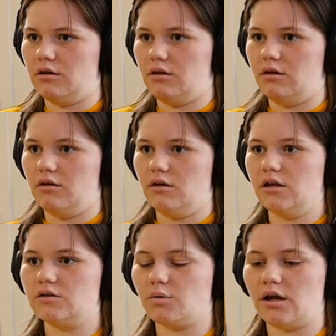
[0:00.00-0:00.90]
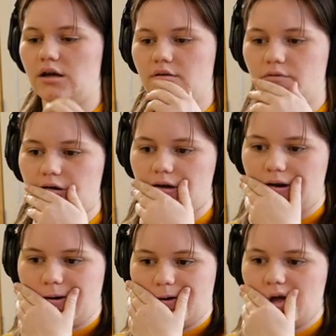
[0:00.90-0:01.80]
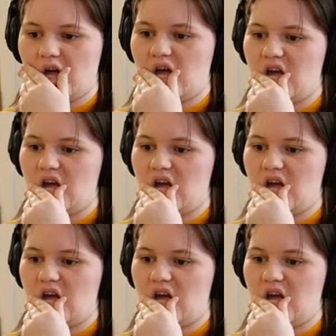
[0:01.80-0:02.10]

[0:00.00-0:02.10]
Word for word: So like is what I figured out. Inches?